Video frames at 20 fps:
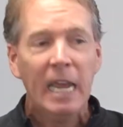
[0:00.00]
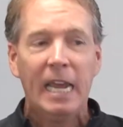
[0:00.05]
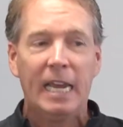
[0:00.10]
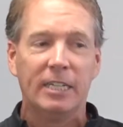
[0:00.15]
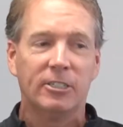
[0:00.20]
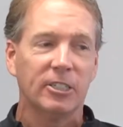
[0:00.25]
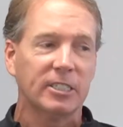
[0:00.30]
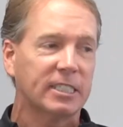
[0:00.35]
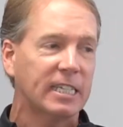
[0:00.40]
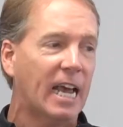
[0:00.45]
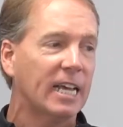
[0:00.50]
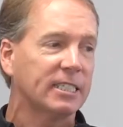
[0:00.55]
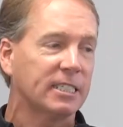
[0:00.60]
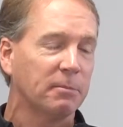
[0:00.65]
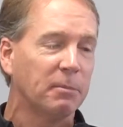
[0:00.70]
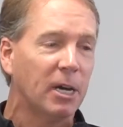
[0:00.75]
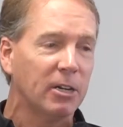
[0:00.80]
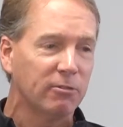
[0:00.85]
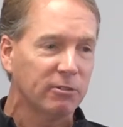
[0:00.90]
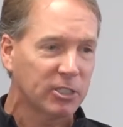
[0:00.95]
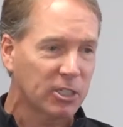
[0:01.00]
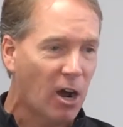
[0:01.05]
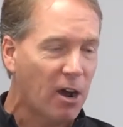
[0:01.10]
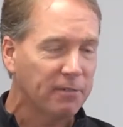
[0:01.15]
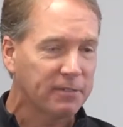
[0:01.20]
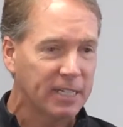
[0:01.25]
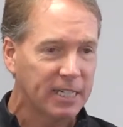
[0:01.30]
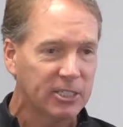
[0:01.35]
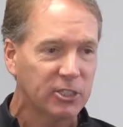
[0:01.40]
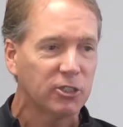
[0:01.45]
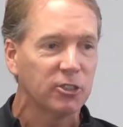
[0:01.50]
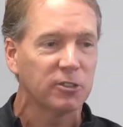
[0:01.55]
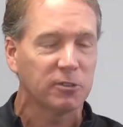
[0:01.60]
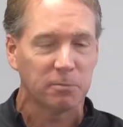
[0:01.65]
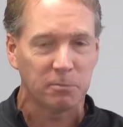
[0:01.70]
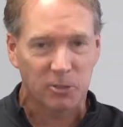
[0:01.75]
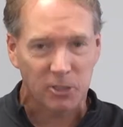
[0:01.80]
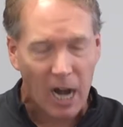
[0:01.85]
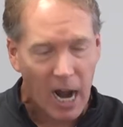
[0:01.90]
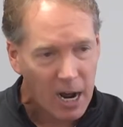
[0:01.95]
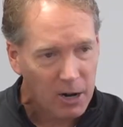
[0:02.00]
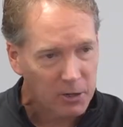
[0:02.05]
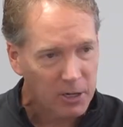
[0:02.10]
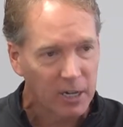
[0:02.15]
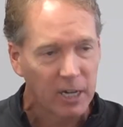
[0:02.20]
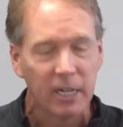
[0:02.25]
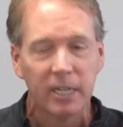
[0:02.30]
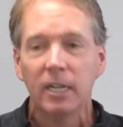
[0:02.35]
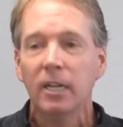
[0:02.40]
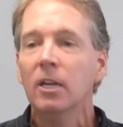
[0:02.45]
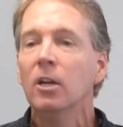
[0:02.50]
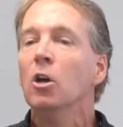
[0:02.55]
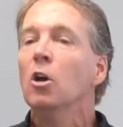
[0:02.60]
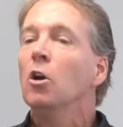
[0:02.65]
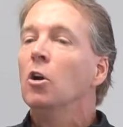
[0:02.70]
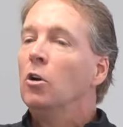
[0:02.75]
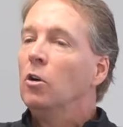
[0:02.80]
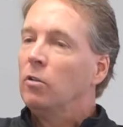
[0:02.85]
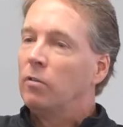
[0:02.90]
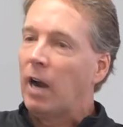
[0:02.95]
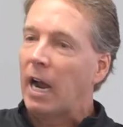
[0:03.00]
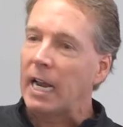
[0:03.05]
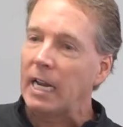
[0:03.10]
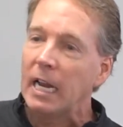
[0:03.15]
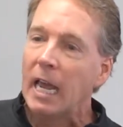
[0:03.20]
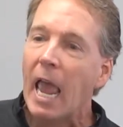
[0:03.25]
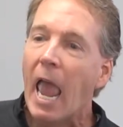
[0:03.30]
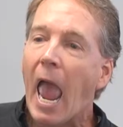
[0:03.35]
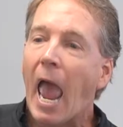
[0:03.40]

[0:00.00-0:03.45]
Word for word: He just has some unresolved issues from childhood, right?